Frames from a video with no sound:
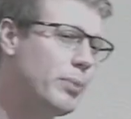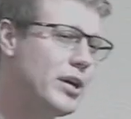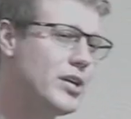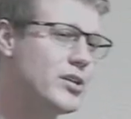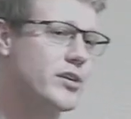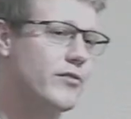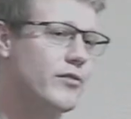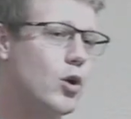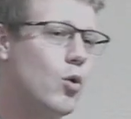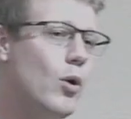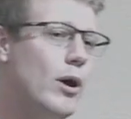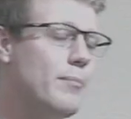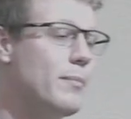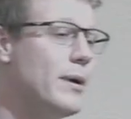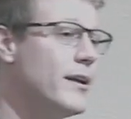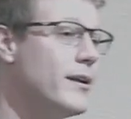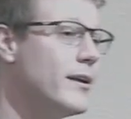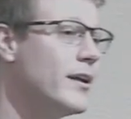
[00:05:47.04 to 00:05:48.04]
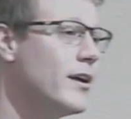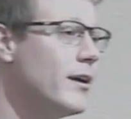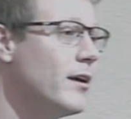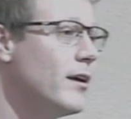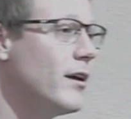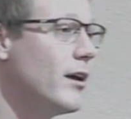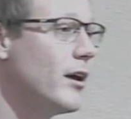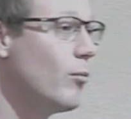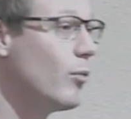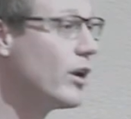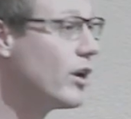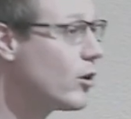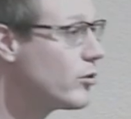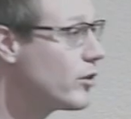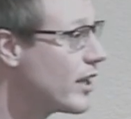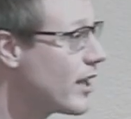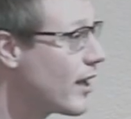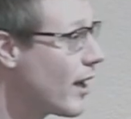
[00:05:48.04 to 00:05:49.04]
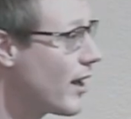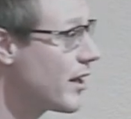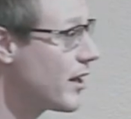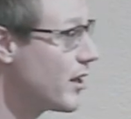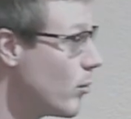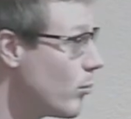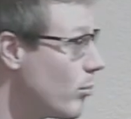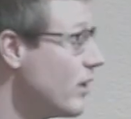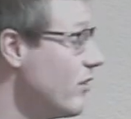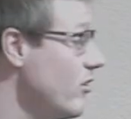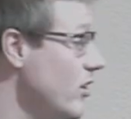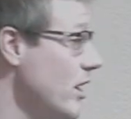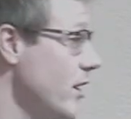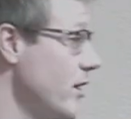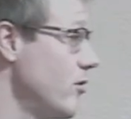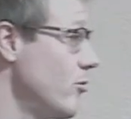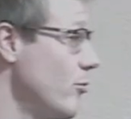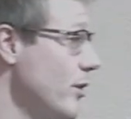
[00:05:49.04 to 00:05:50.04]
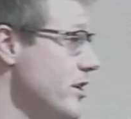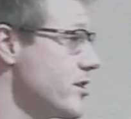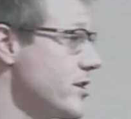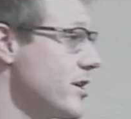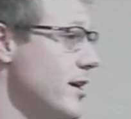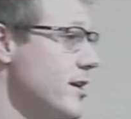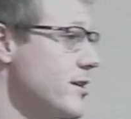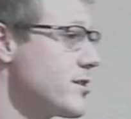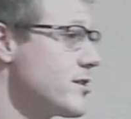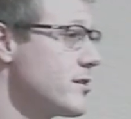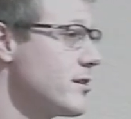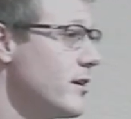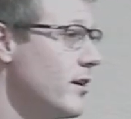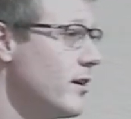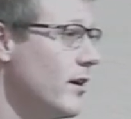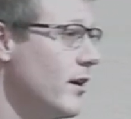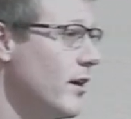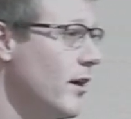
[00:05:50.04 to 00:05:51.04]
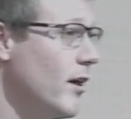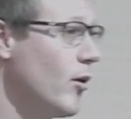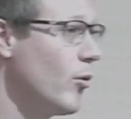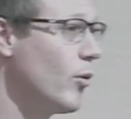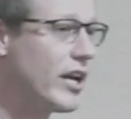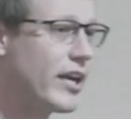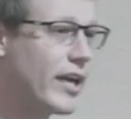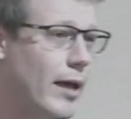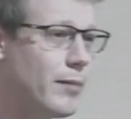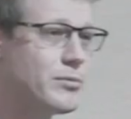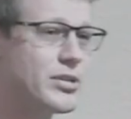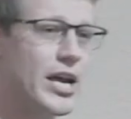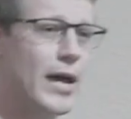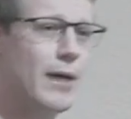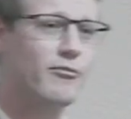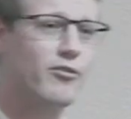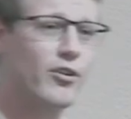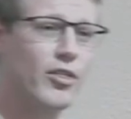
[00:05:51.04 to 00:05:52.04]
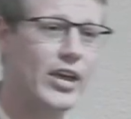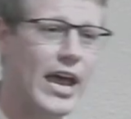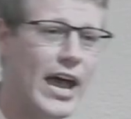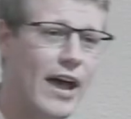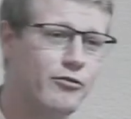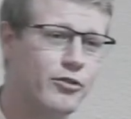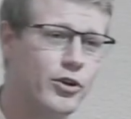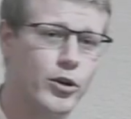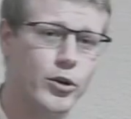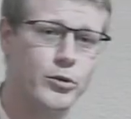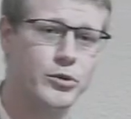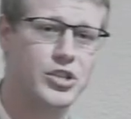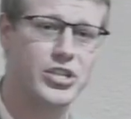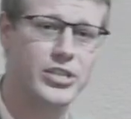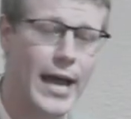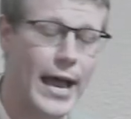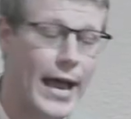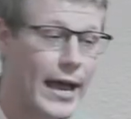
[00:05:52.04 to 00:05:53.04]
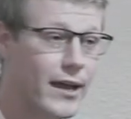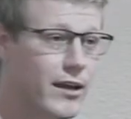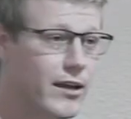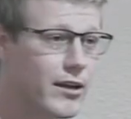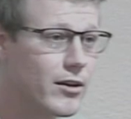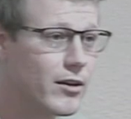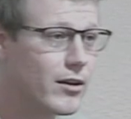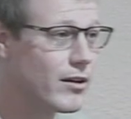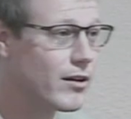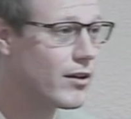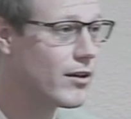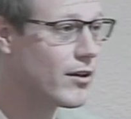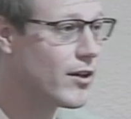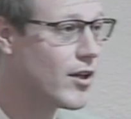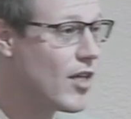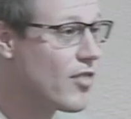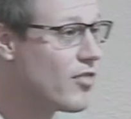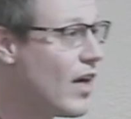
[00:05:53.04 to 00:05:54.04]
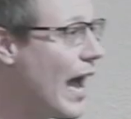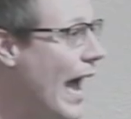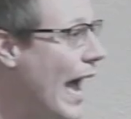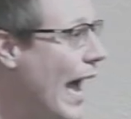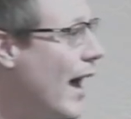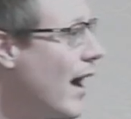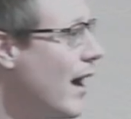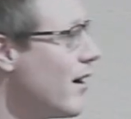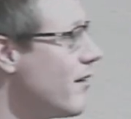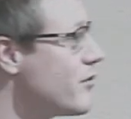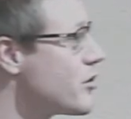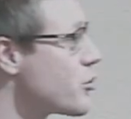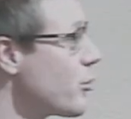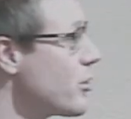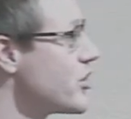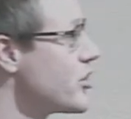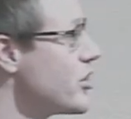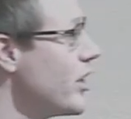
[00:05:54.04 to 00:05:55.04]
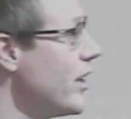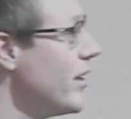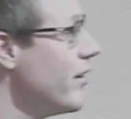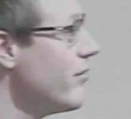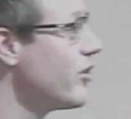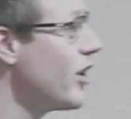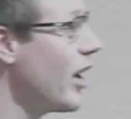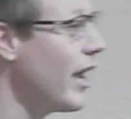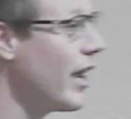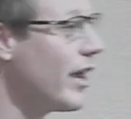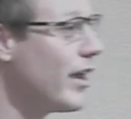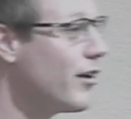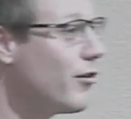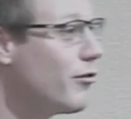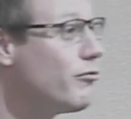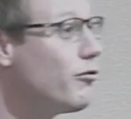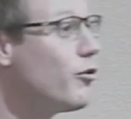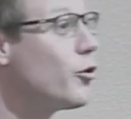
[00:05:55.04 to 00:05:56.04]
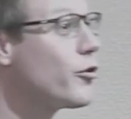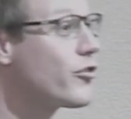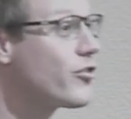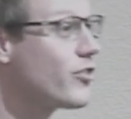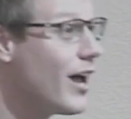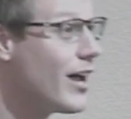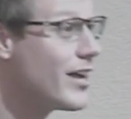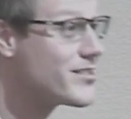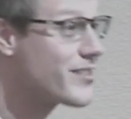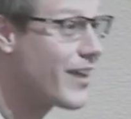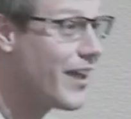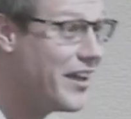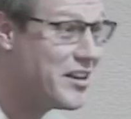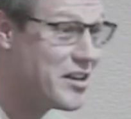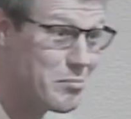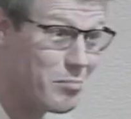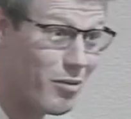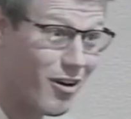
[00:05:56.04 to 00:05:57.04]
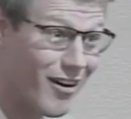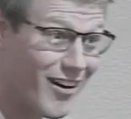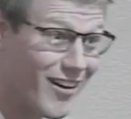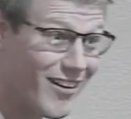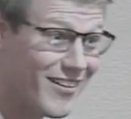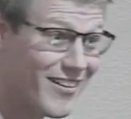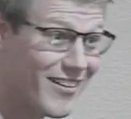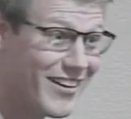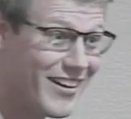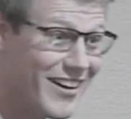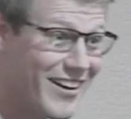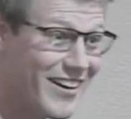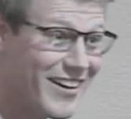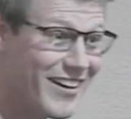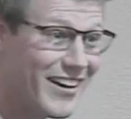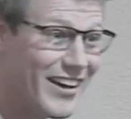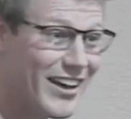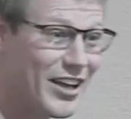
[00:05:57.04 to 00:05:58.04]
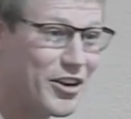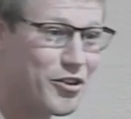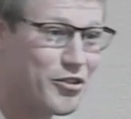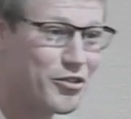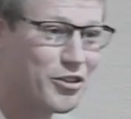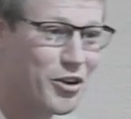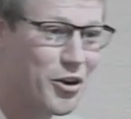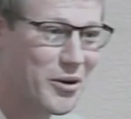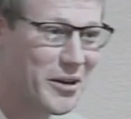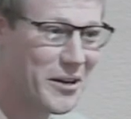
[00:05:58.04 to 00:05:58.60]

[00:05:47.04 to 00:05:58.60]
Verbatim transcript: of equipment, and we only got an abbreviated recess. When it came time for the afternoon snack, the haves received a full size candy bar and a soda.